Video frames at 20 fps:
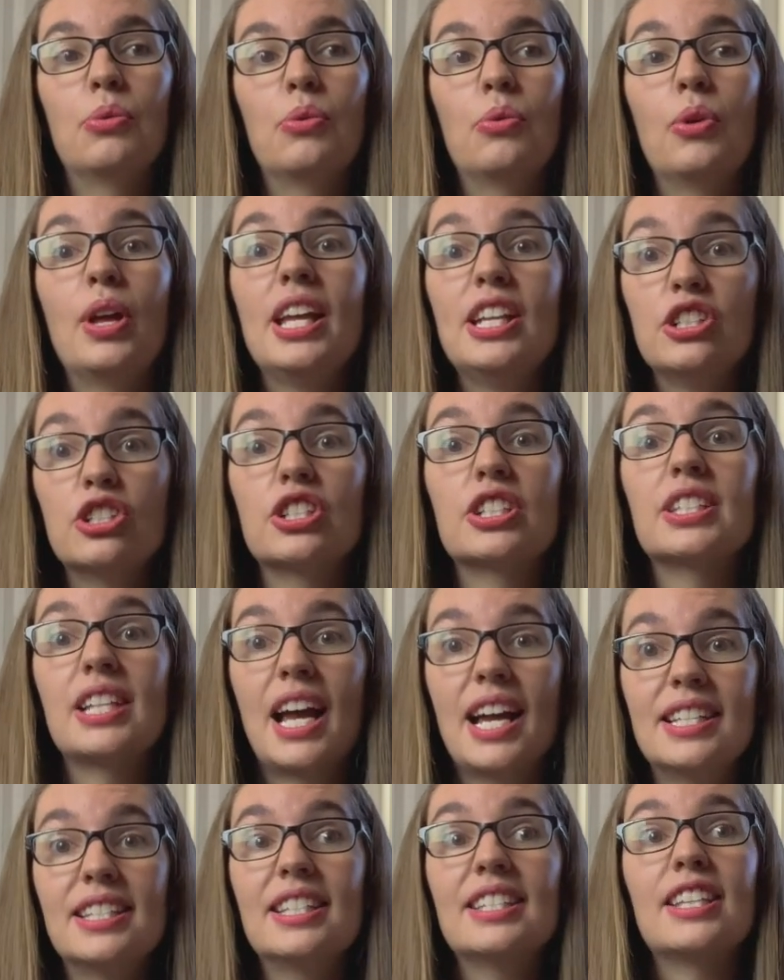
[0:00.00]
in your
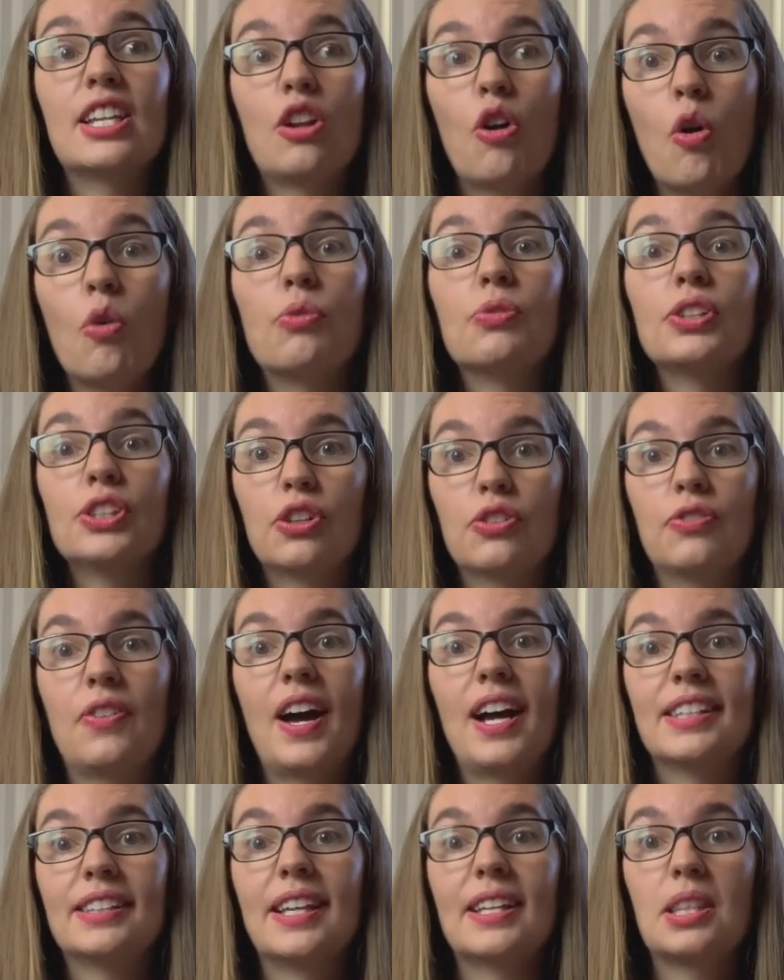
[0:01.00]
sizes, and hopefully you'll
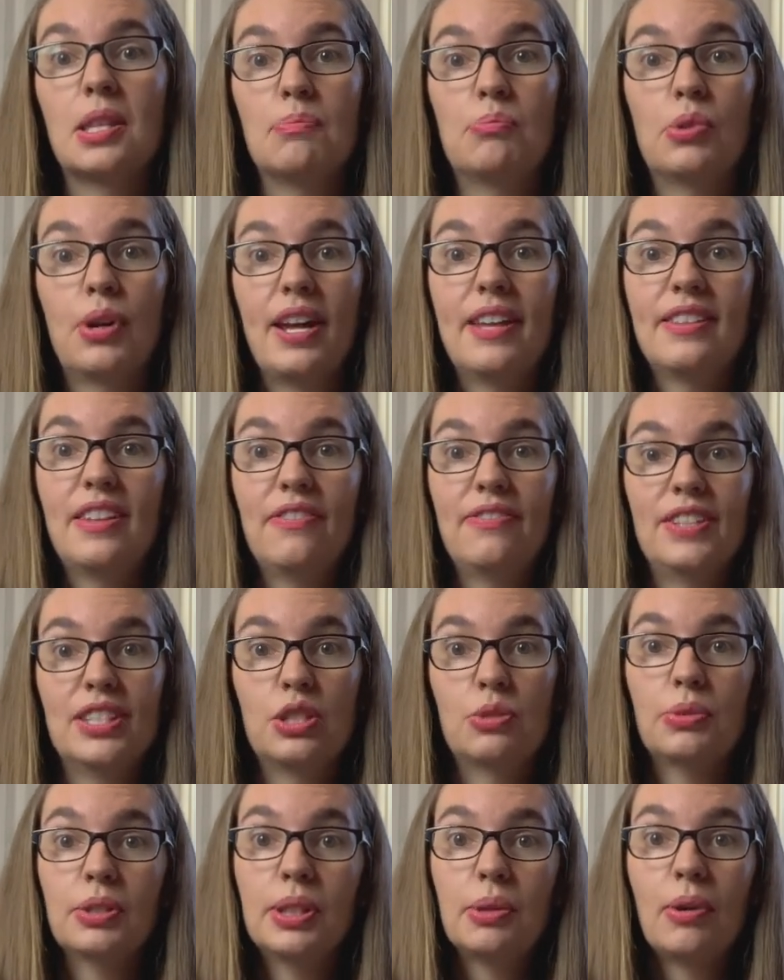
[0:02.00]
find like the brand that
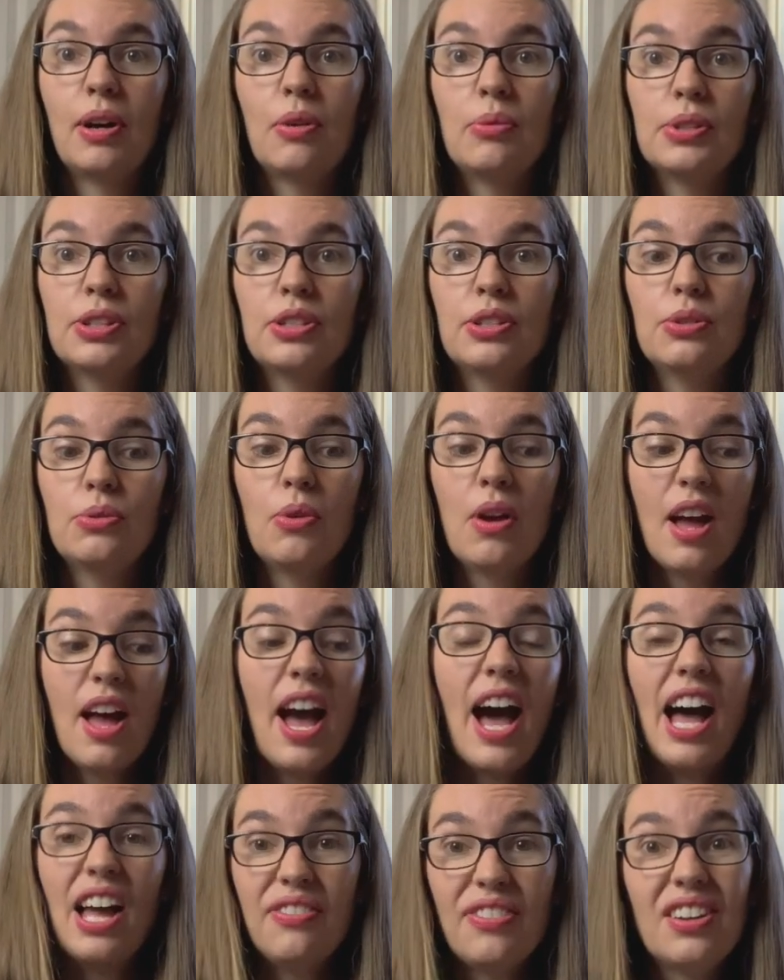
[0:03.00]
fits really well with you.
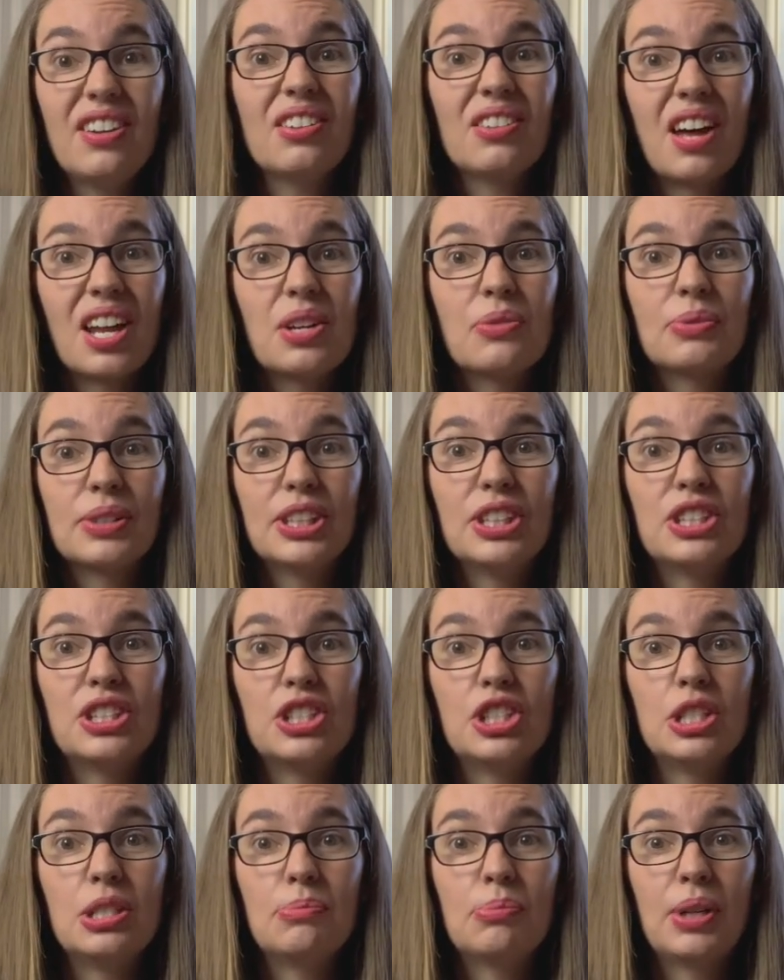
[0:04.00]
I found a lot of really good
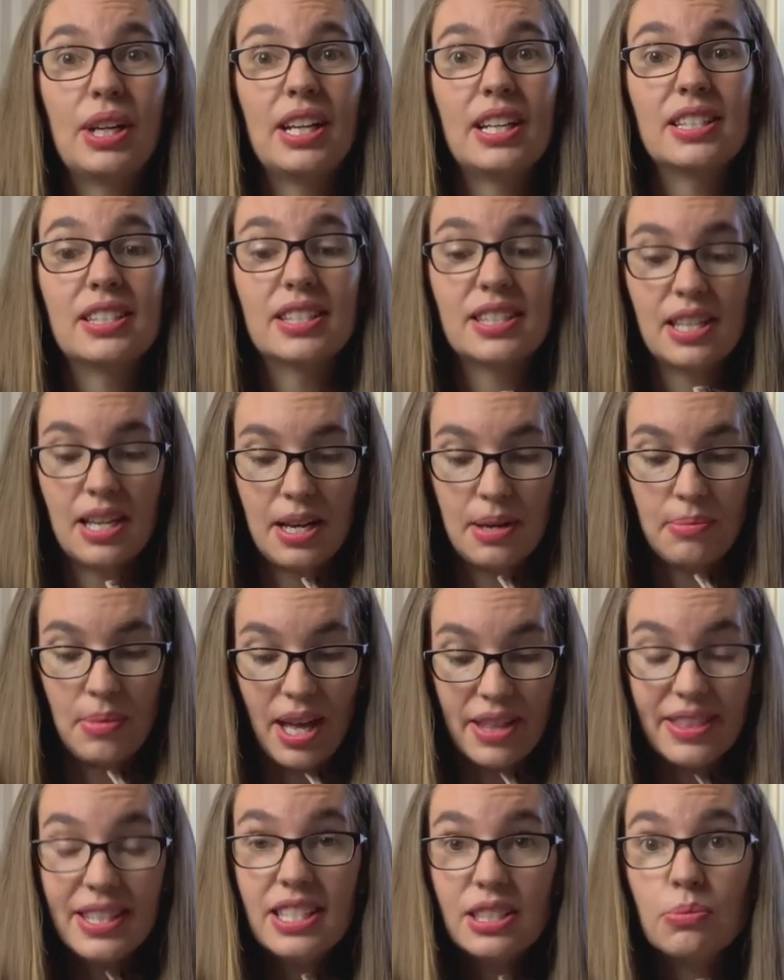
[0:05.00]
jean brands.
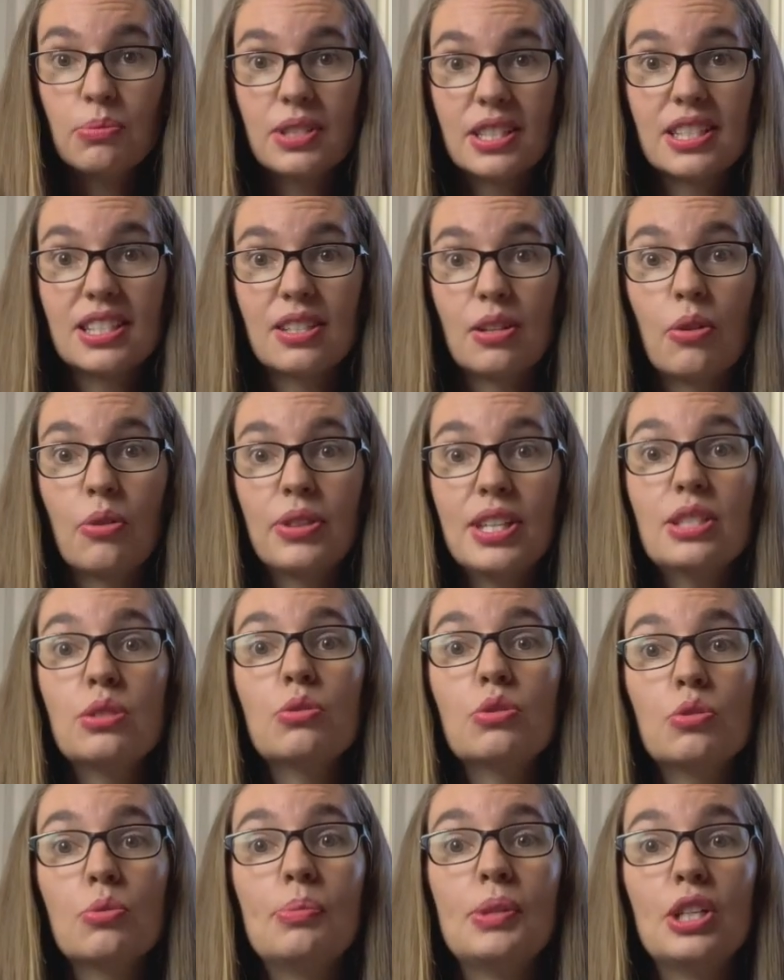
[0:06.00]
These ones
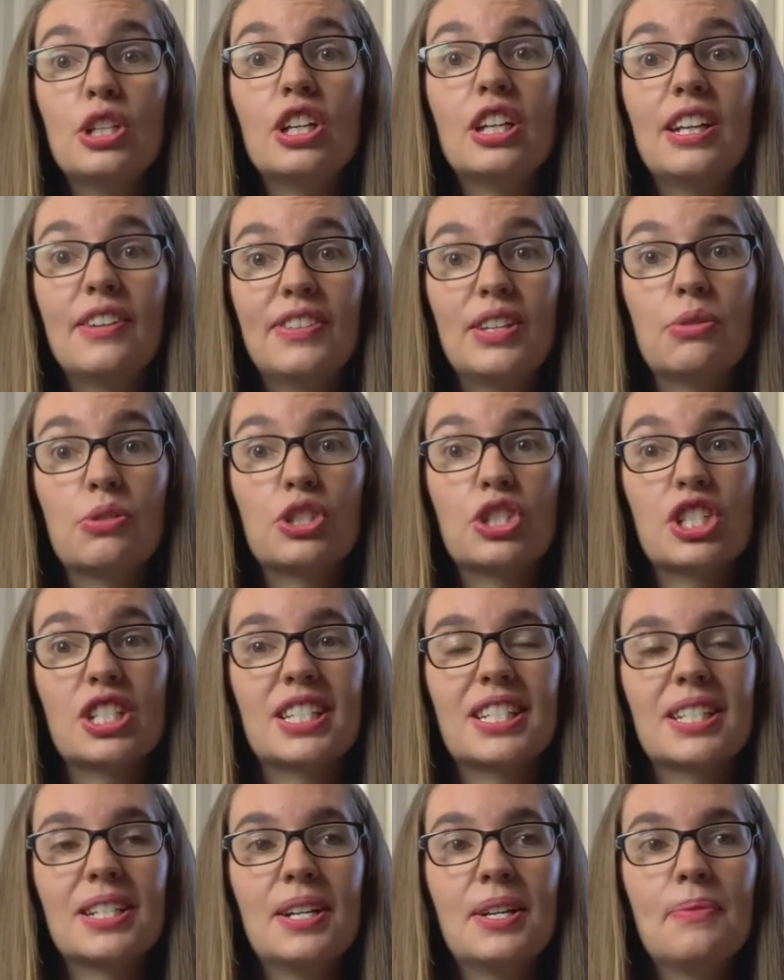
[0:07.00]
will be good if they were
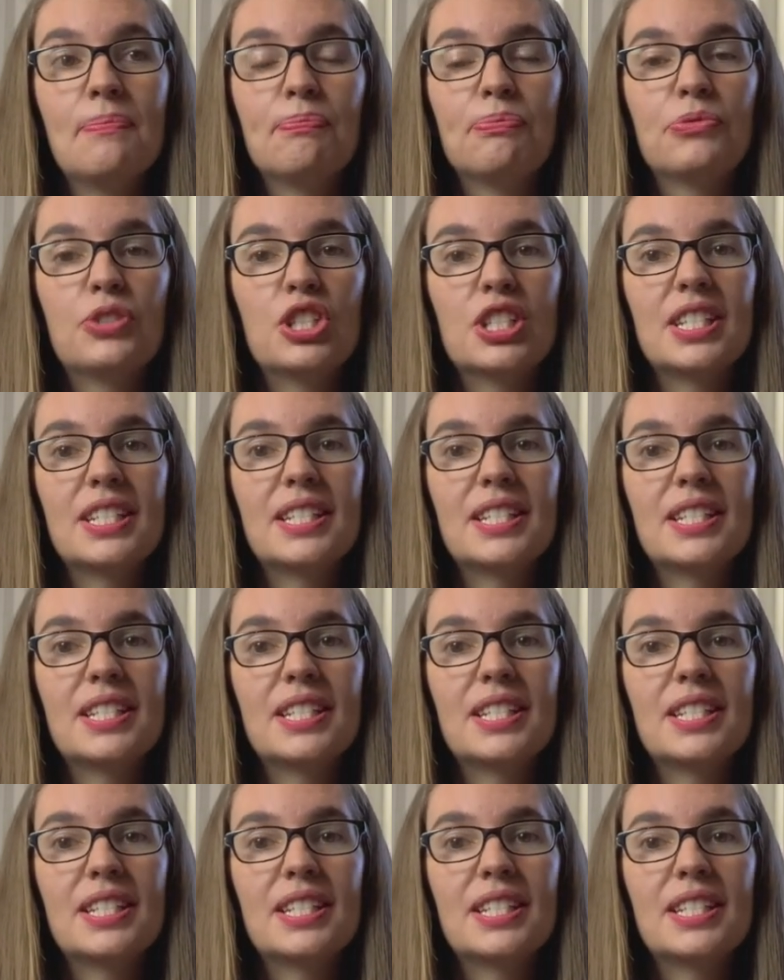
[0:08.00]
just a